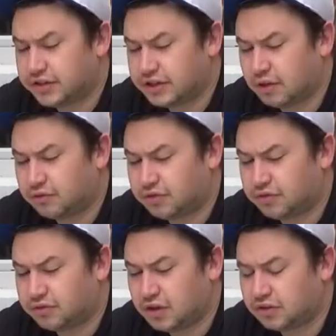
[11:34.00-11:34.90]
her down for the
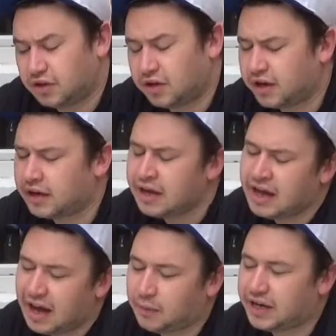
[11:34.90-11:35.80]
5th year, and
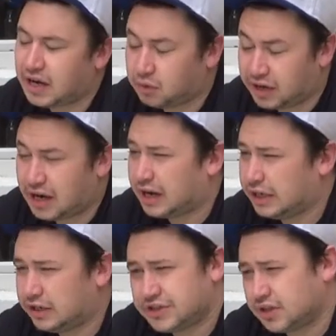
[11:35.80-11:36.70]
I went out on a
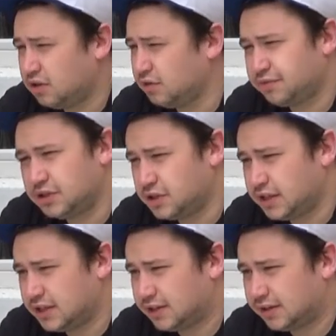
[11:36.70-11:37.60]
high because I loved the
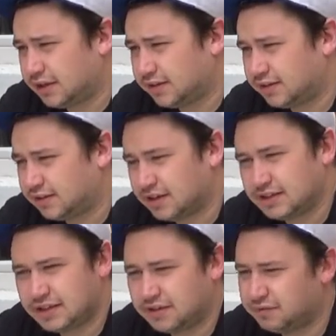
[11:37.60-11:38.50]
genie in Aladdin. I
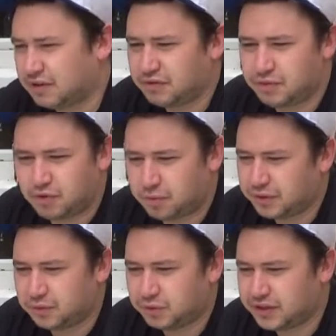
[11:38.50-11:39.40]
did it very
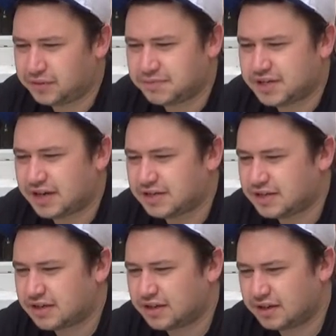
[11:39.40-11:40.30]
Robin
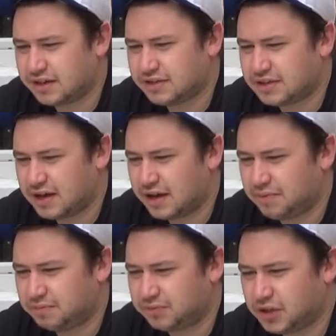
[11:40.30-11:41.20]
Williams-esque, and
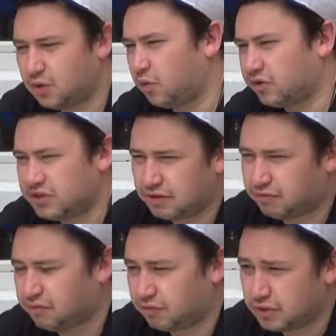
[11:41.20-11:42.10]
you know, all the
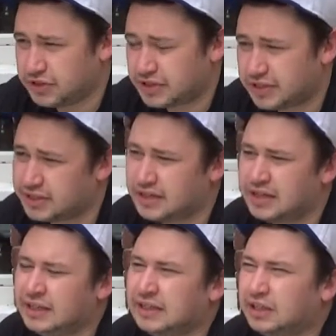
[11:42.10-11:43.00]
different voices.
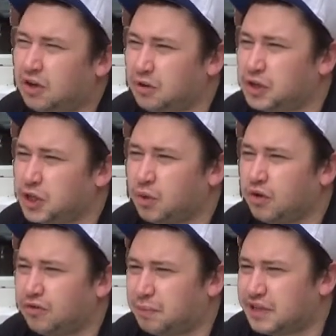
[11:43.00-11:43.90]
Got to show
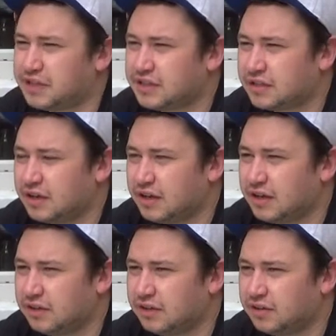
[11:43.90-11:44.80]
off a bit,
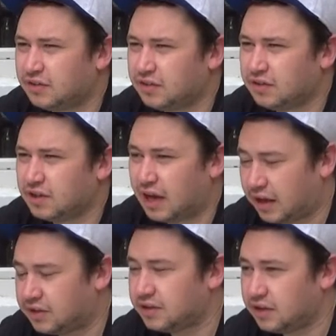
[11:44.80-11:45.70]
and
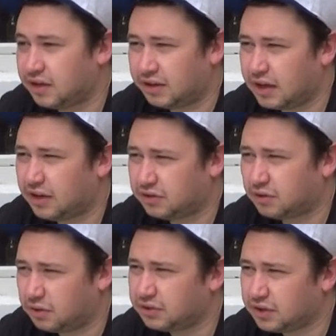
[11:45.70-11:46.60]
yeah, and then I
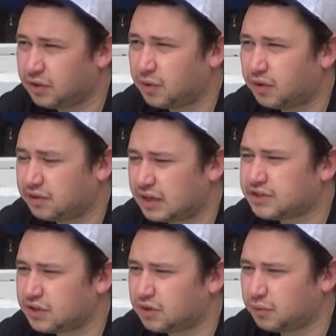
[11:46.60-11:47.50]
thought, you know what,
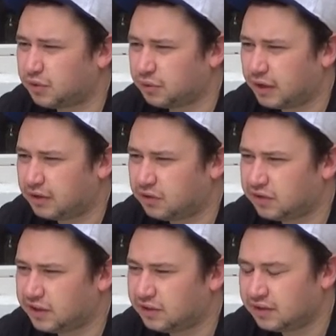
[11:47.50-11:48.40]
that's a good one to end
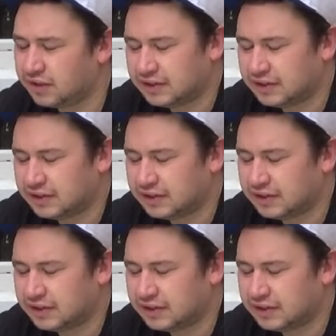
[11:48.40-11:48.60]
on here.